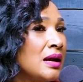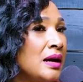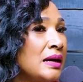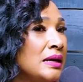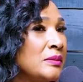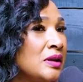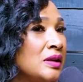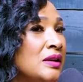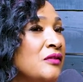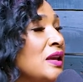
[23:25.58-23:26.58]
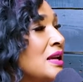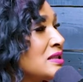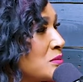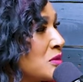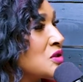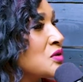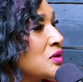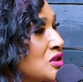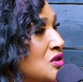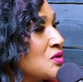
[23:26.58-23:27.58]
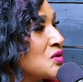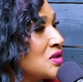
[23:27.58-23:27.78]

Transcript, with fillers: Um, if he had some mental issues.